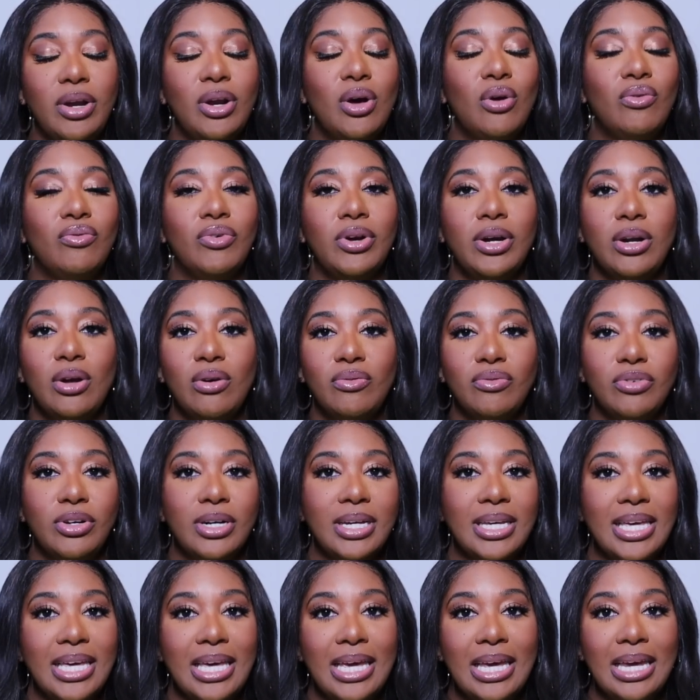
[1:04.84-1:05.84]
and over and over
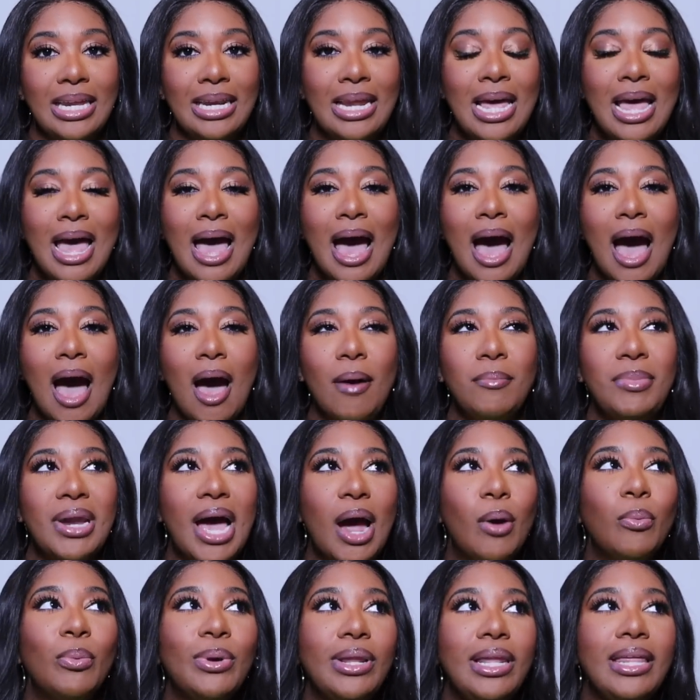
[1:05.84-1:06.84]
again. I'm
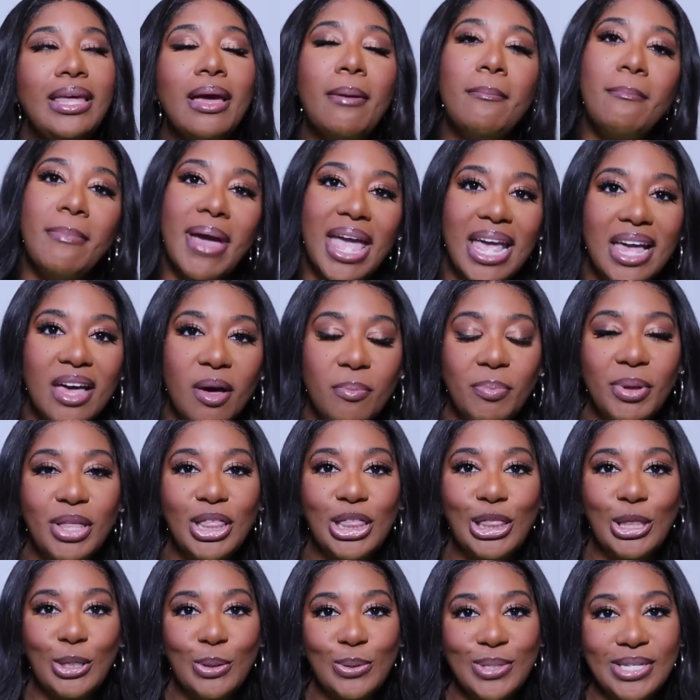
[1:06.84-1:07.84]
not really a makeup
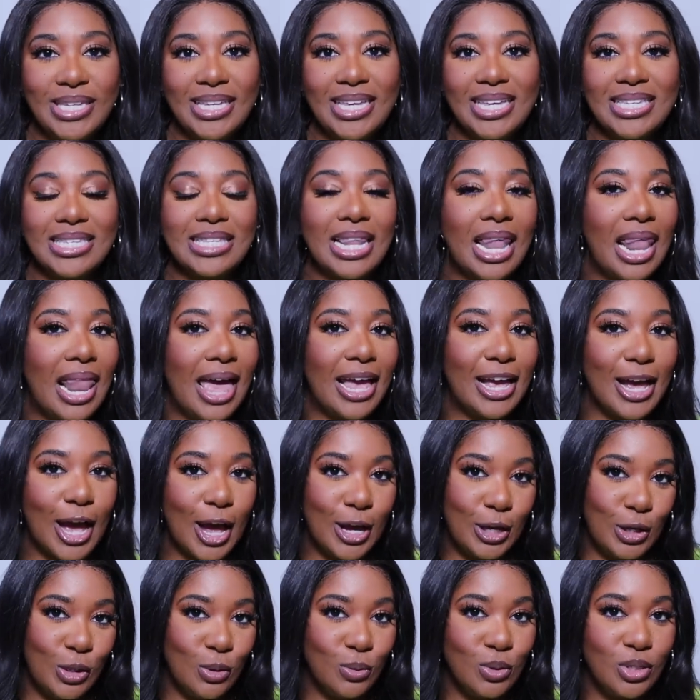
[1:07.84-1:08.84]
enthusiast like
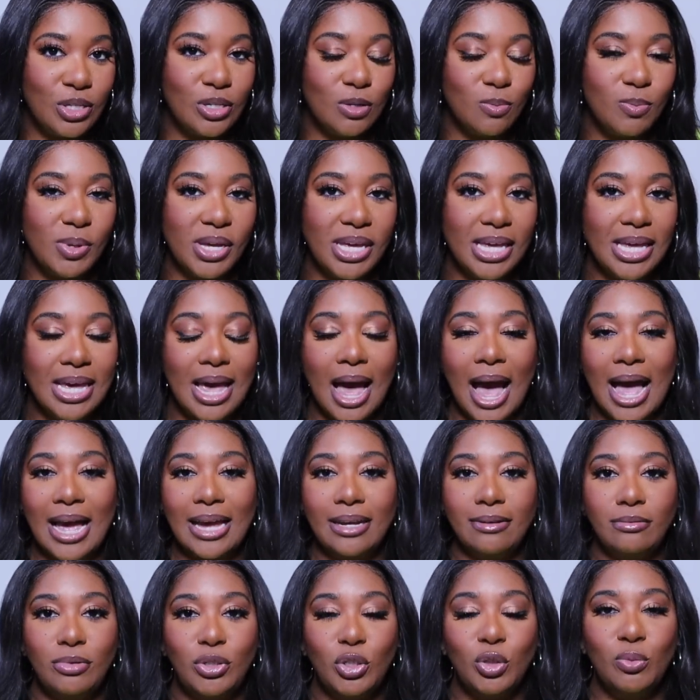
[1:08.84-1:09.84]
I used to be.
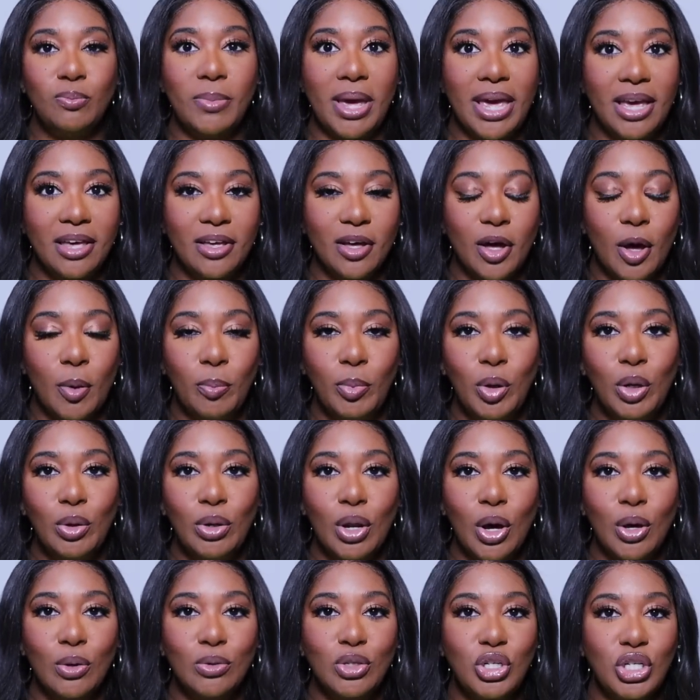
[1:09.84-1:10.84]
I do makeup, you
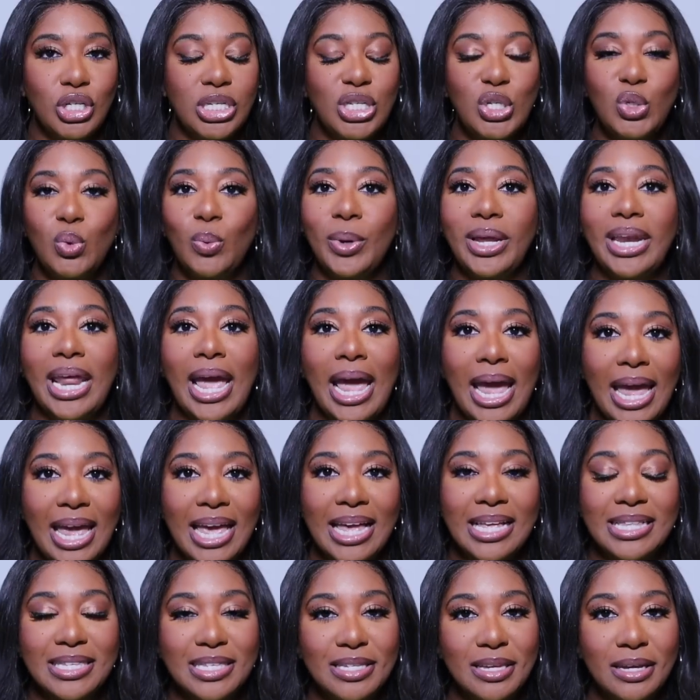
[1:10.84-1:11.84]
know, just to
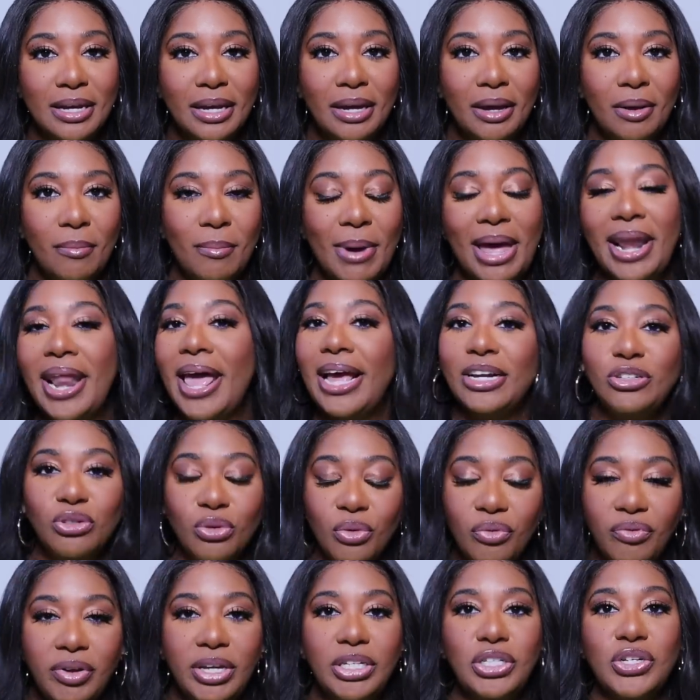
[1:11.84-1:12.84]
enhance my
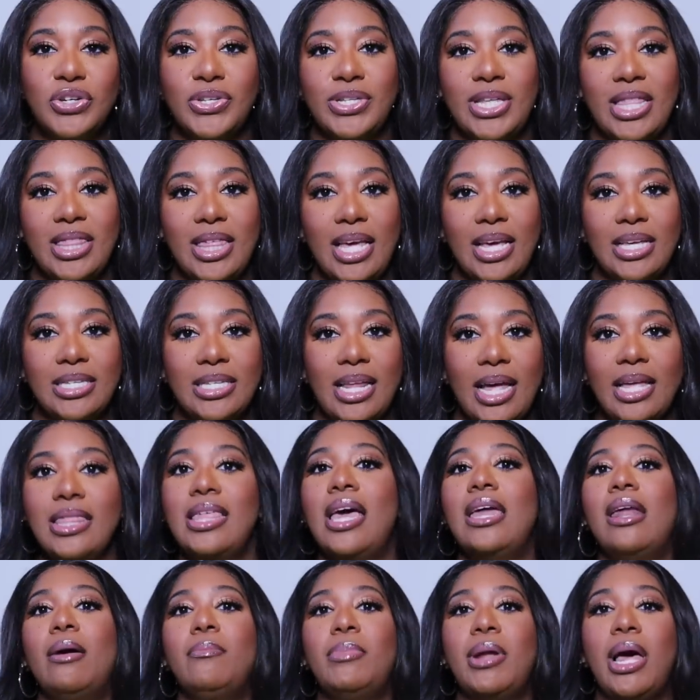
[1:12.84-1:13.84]
natural features and things like
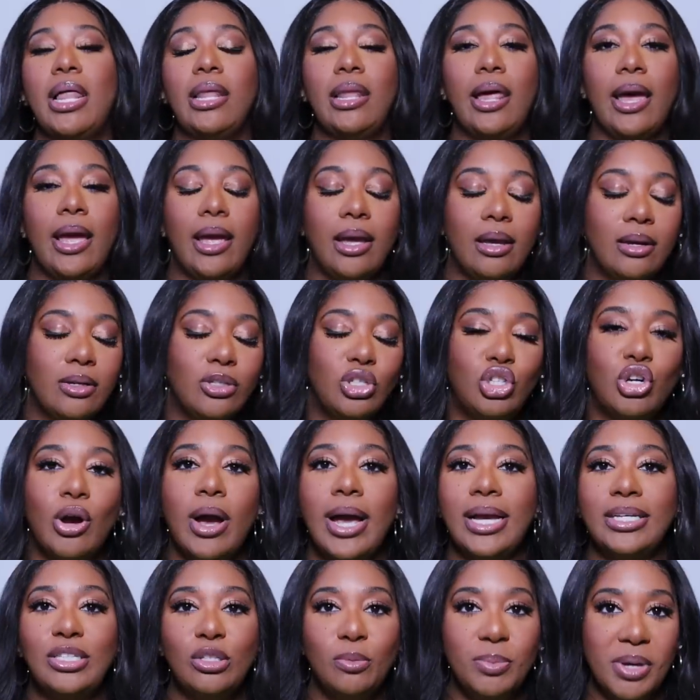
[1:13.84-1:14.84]
that. I'm not like
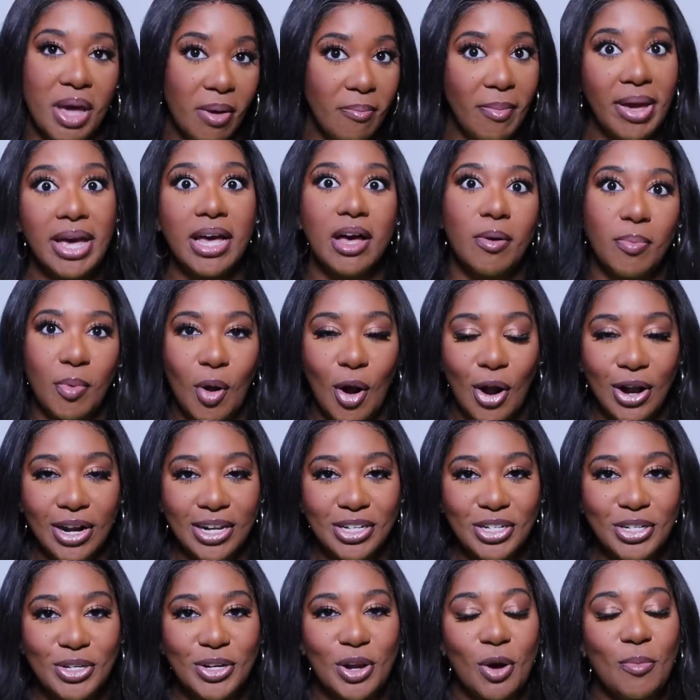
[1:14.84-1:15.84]
trying to be a makeup
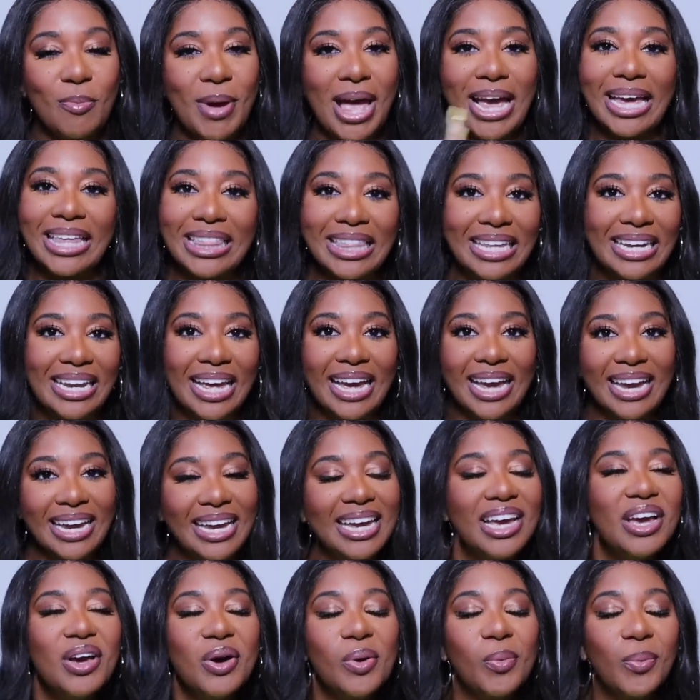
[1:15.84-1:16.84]
artist. You know, back in the
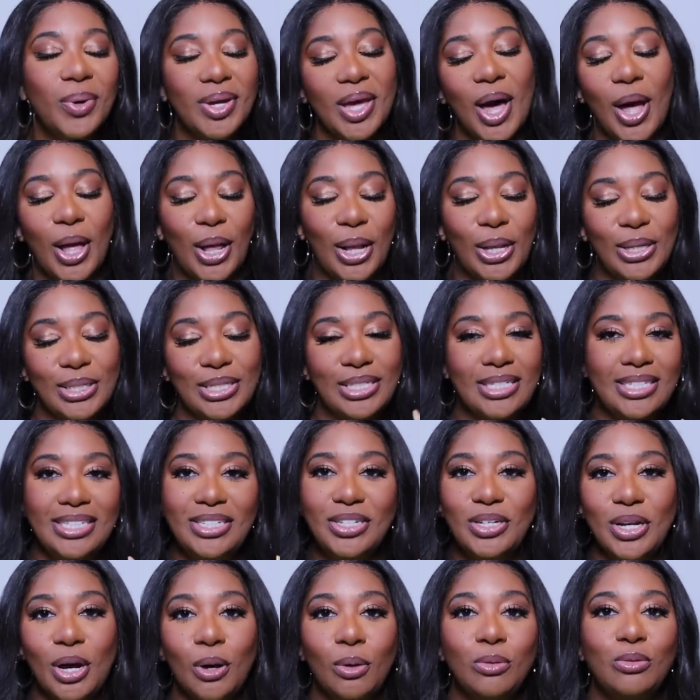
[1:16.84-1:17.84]
day, we all,
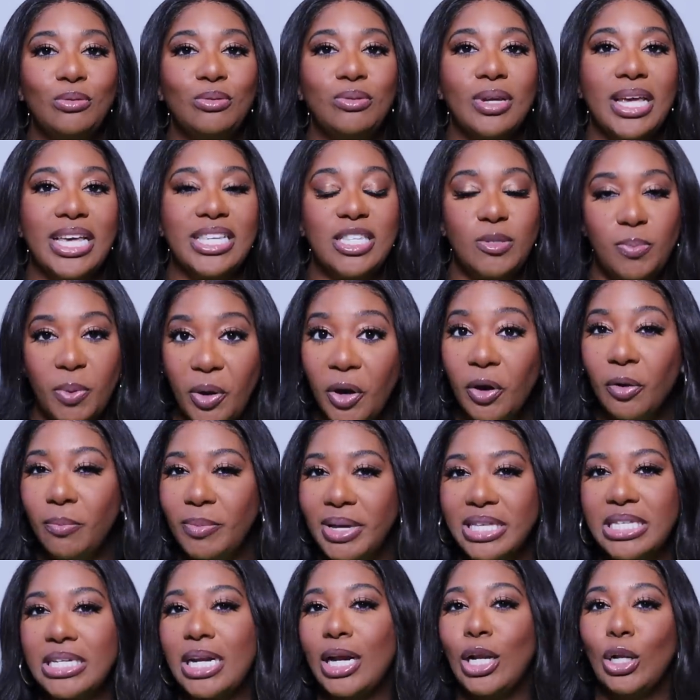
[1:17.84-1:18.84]
you know,
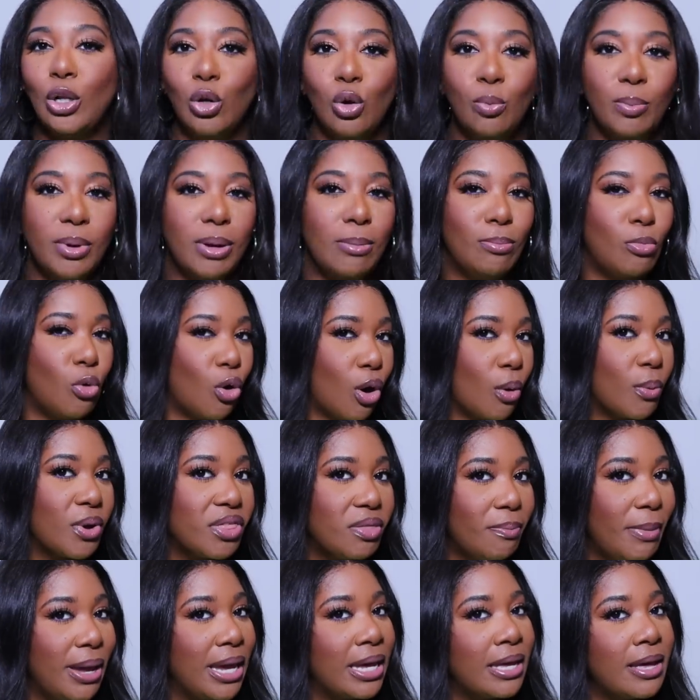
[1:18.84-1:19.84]
experimented a little bit more
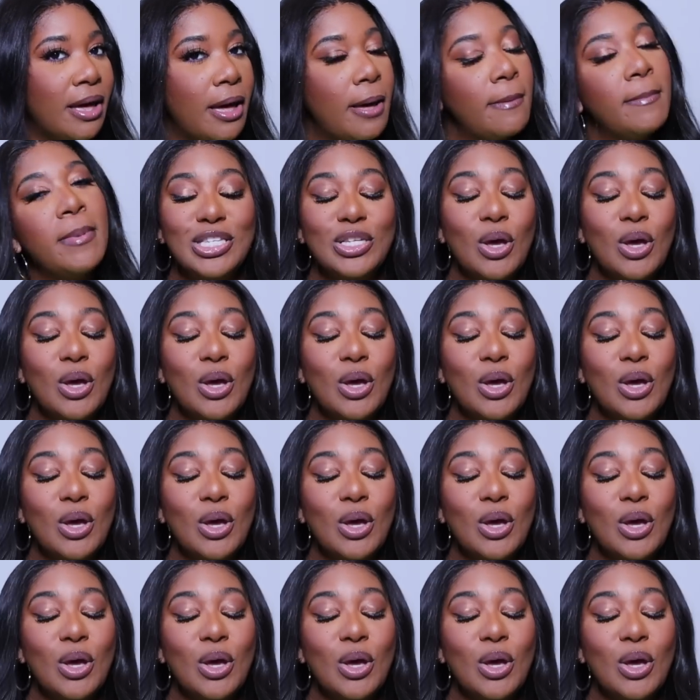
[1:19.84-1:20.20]
with makeup.